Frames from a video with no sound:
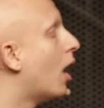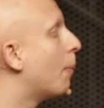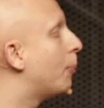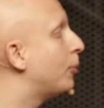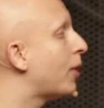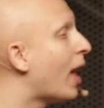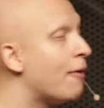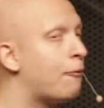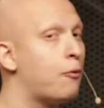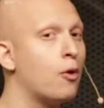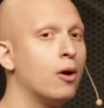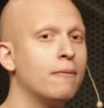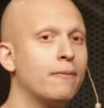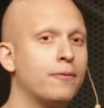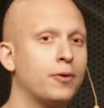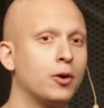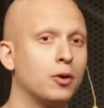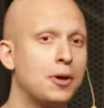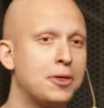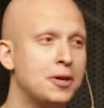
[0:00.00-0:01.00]
platform
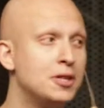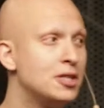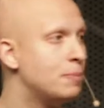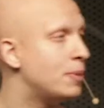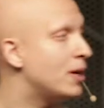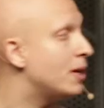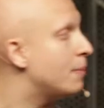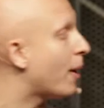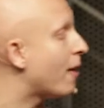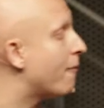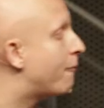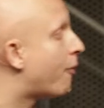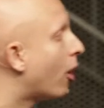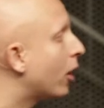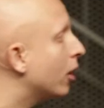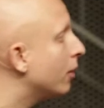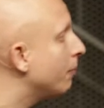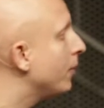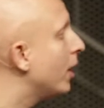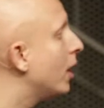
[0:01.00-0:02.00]
for RethinkDB by
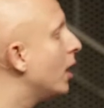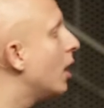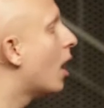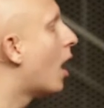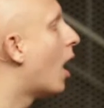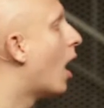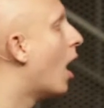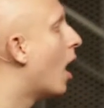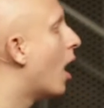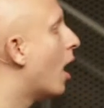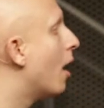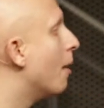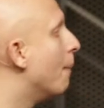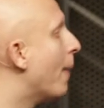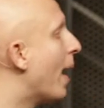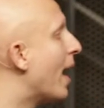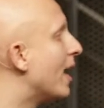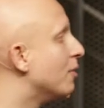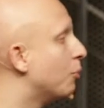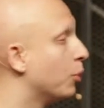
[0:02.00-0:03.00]
far,
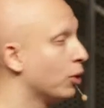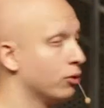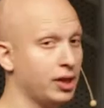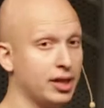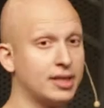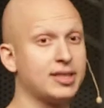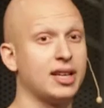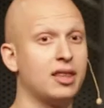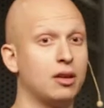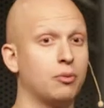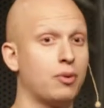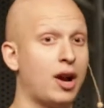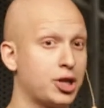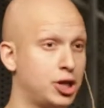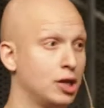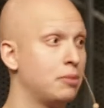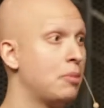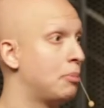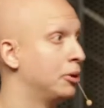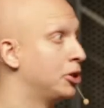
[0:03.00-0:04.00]
and we're really excited that we're
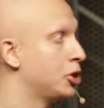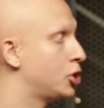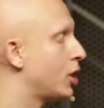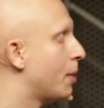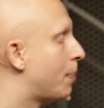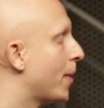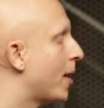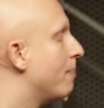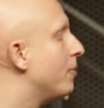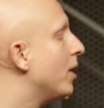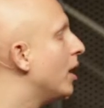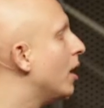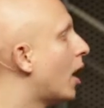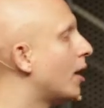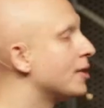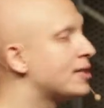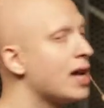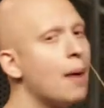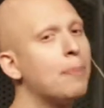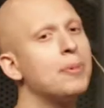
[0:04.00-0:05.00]
actually going to be able to ship it.
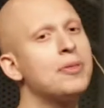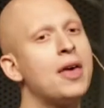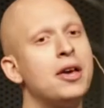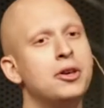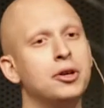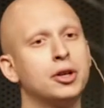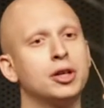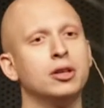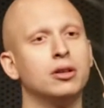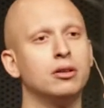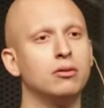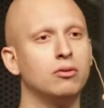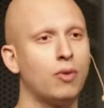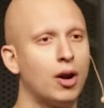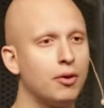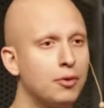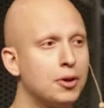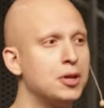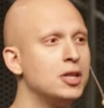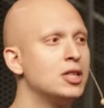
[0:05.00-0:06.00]
On top of that, you can
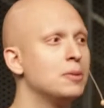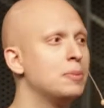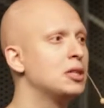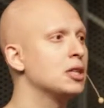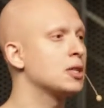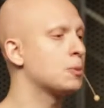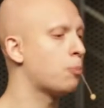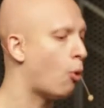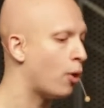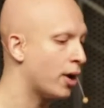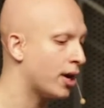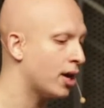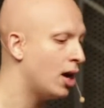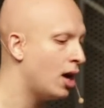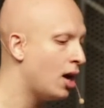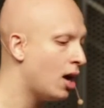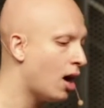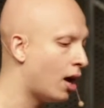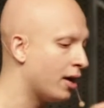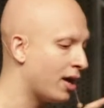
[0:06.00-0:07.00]
run RethinkDB at this point
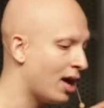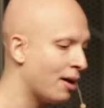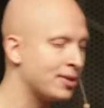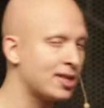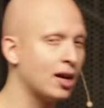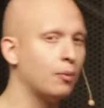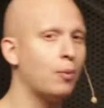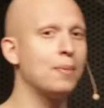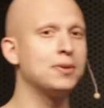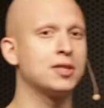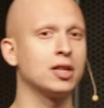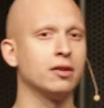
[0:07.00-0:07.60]
on Amazon Web